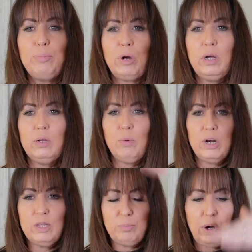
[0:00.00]
where
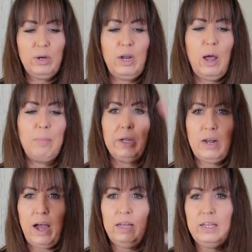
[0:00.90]
it's broken up in
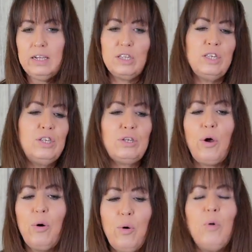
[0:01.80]
eyelets.
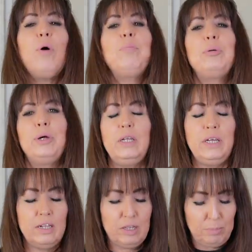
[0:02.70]
So
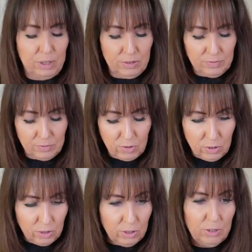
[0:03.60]
pretty. It's
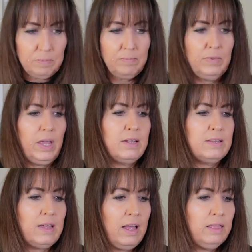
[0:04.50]
beautiful.
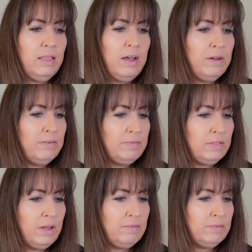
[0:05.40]
Yes, I love
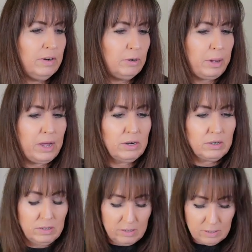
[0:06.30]
her
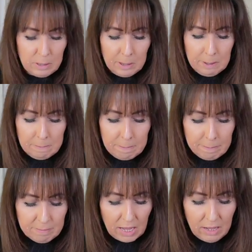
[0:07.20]
patterns.
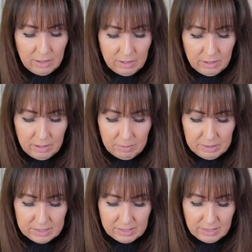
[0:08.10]

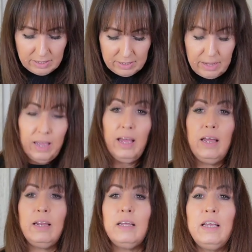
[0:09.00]
Let's see,
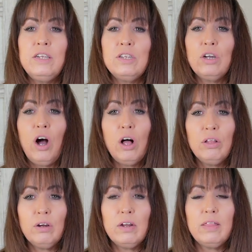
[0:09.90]
and each
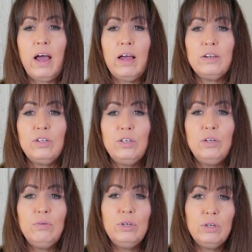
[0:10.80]
color that
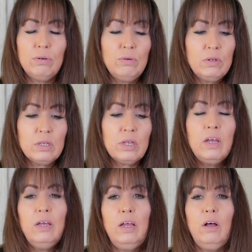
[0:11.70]
you use
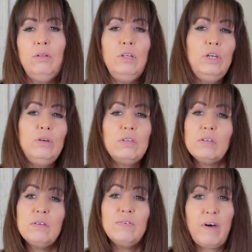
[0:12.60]
only
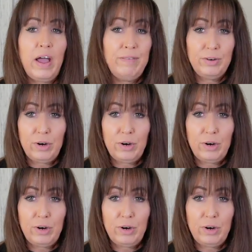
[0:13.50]
uses 5